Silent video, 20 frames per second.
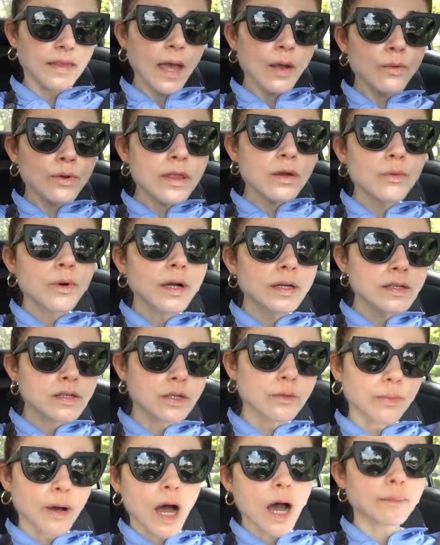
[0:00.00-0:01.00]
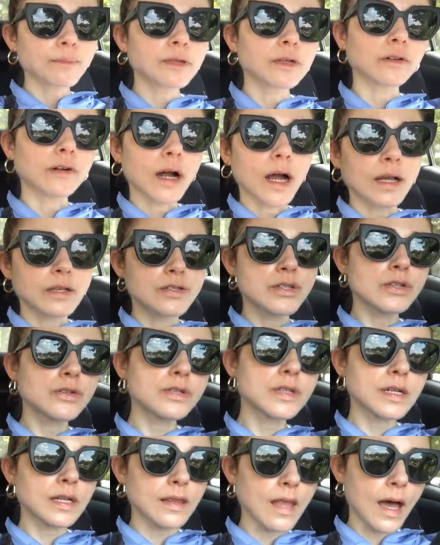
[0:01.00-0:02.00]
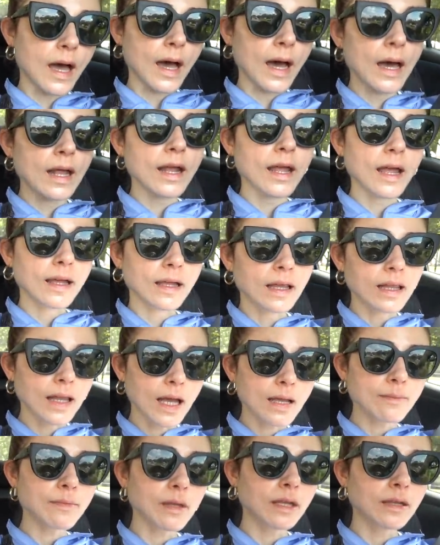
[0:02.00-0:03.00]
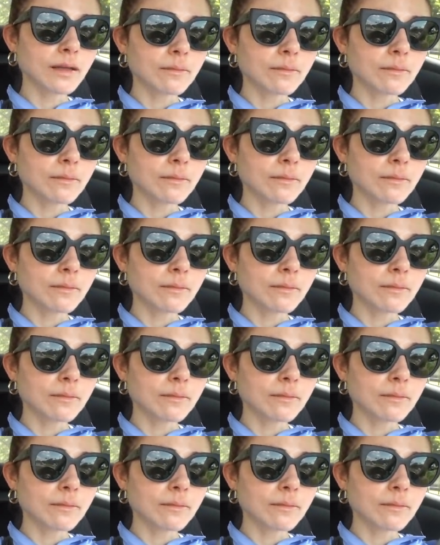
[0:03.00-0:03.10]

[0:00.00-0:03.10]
They were the ones who popularized using that and claim